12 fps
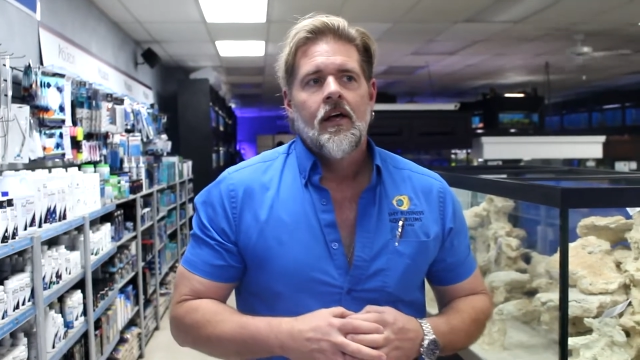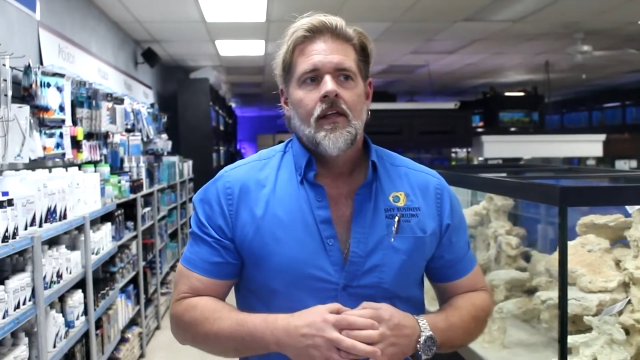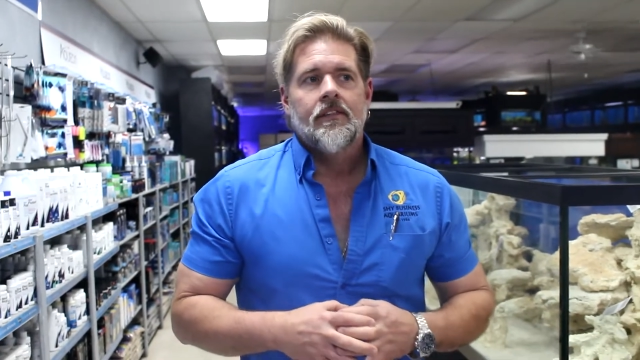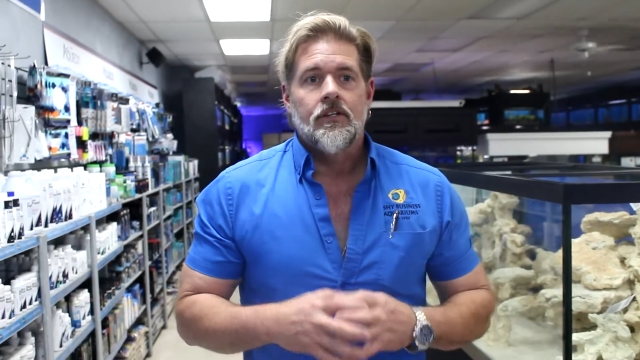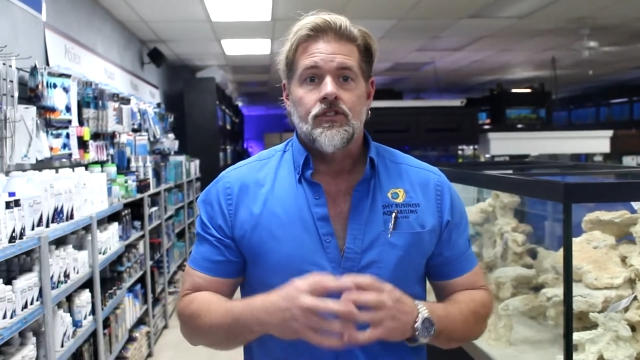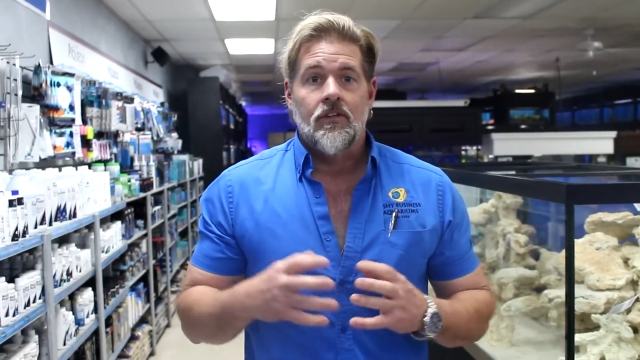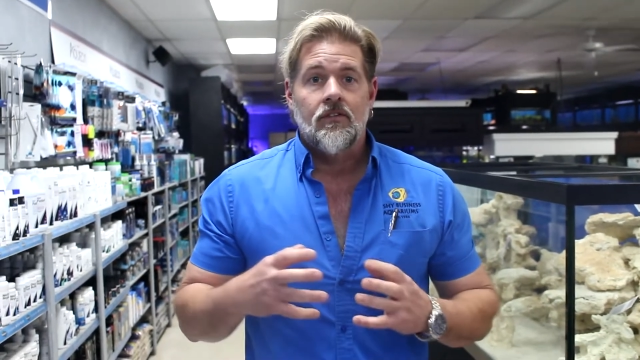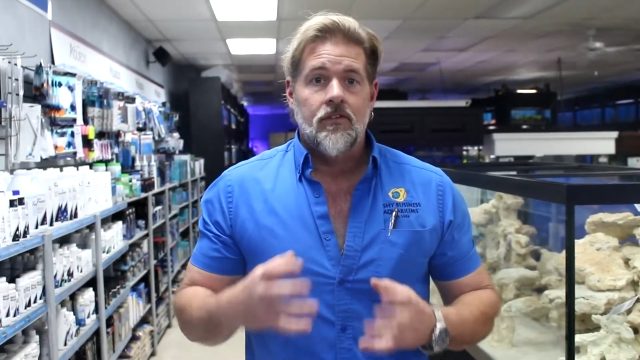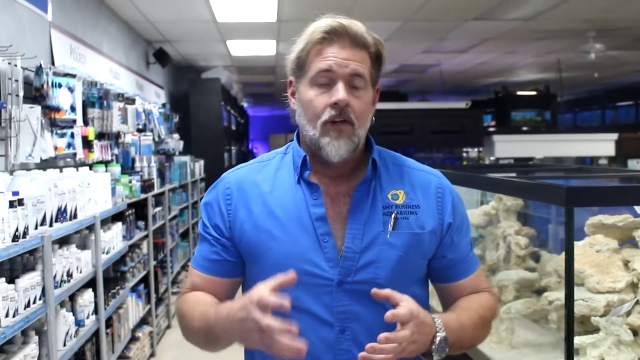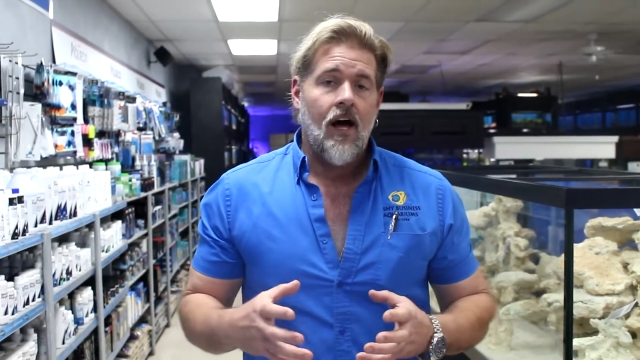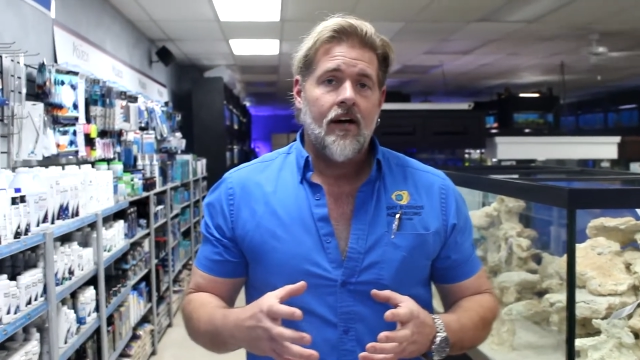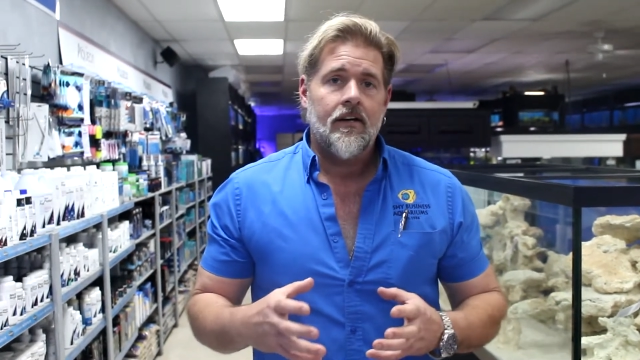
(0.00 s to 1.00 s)
There's a
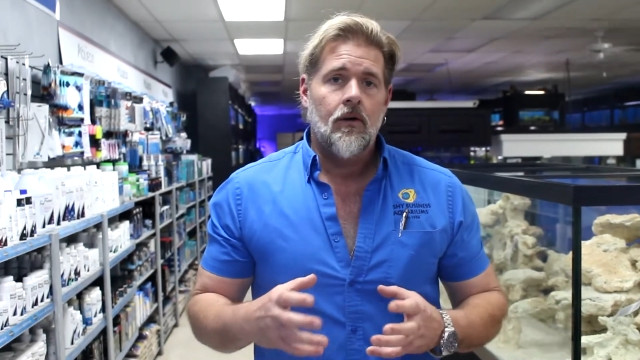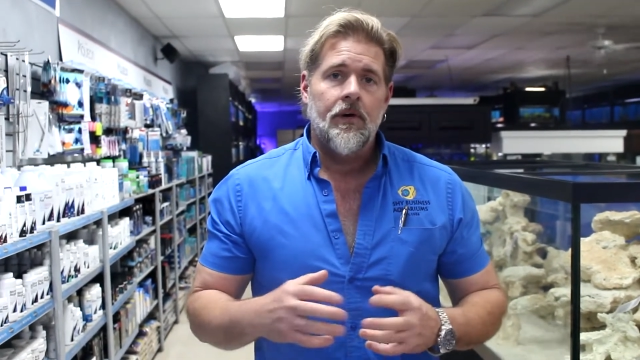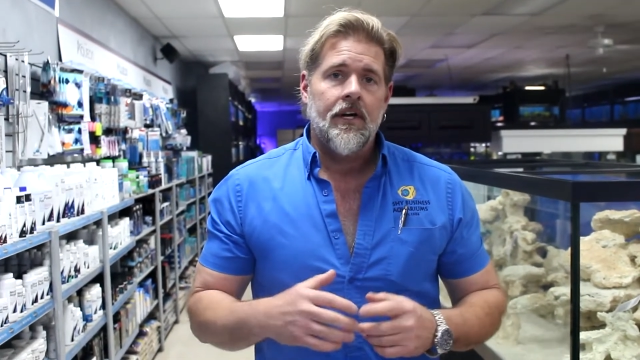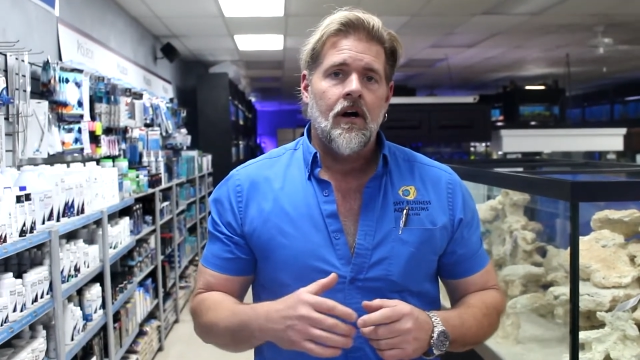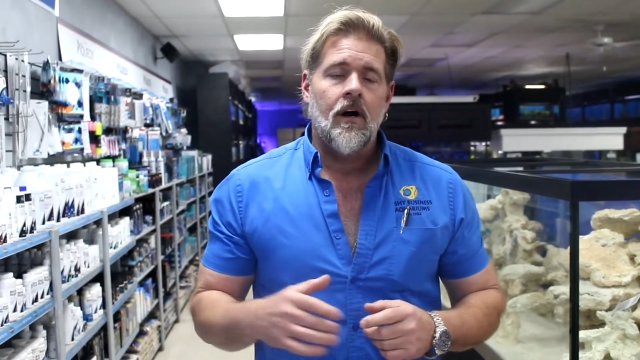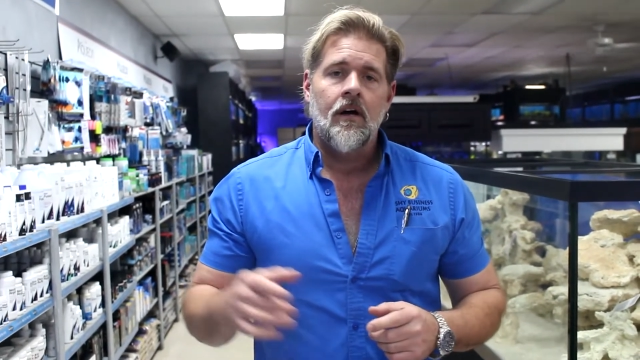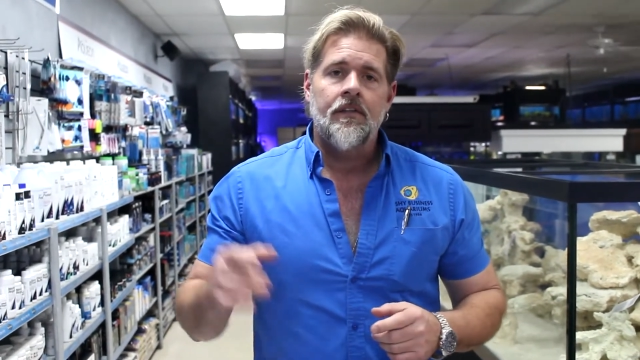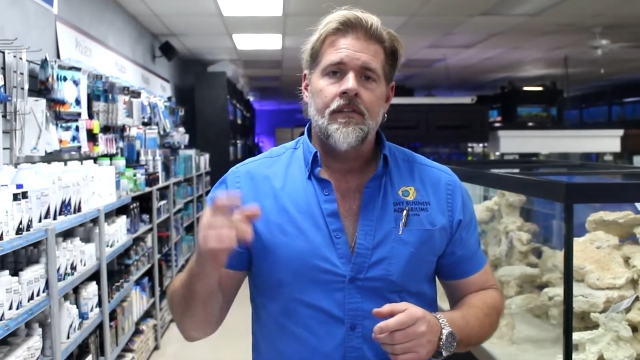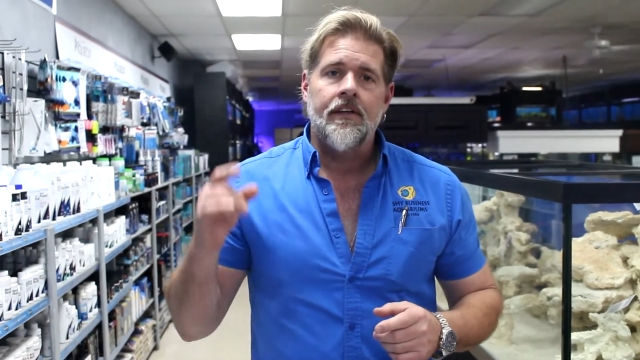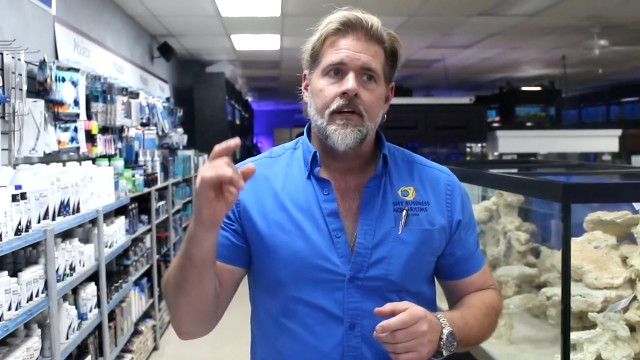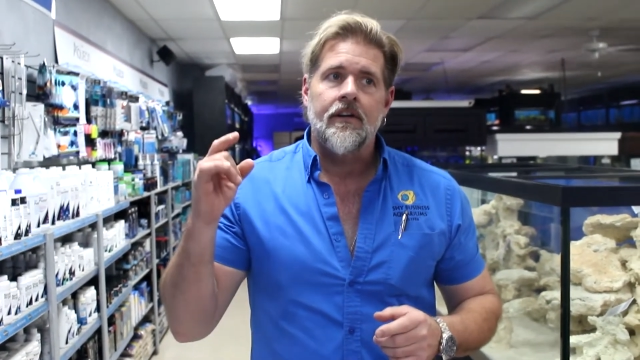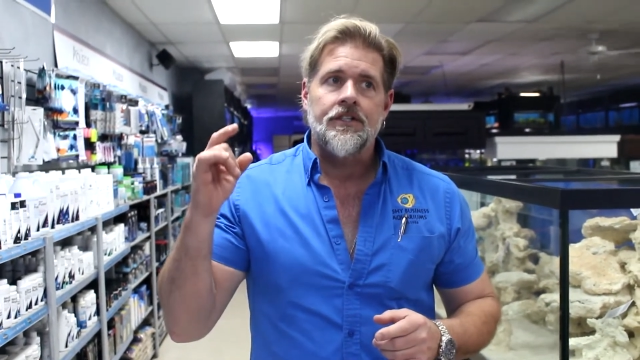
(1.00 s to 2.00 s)
lot going on.
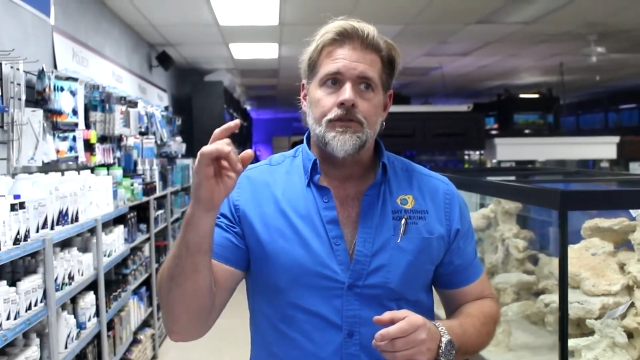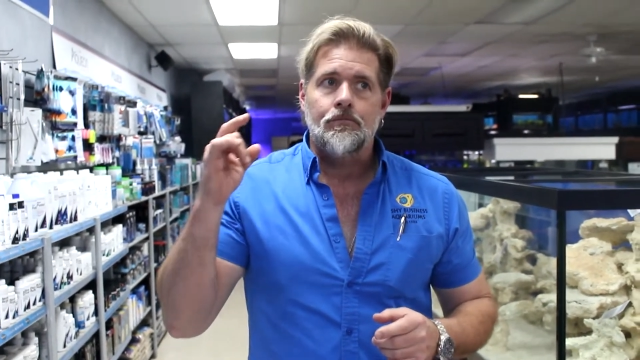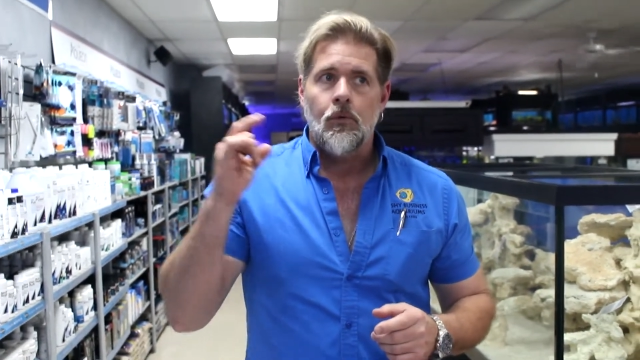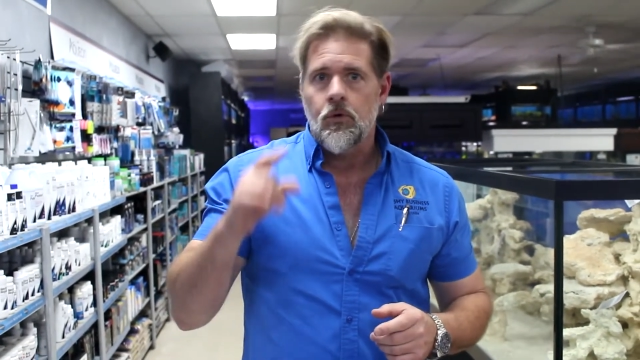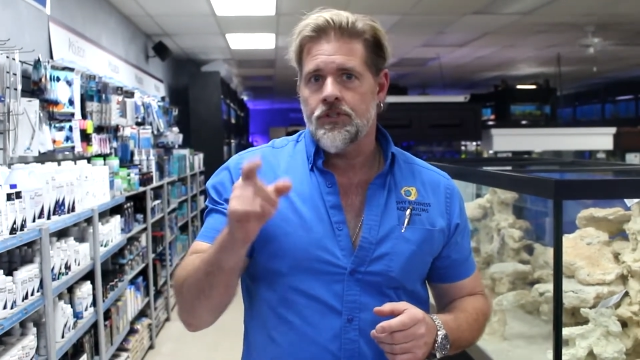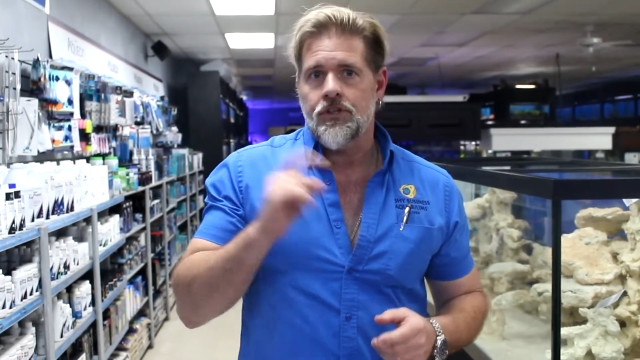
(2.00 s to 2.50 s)
There is more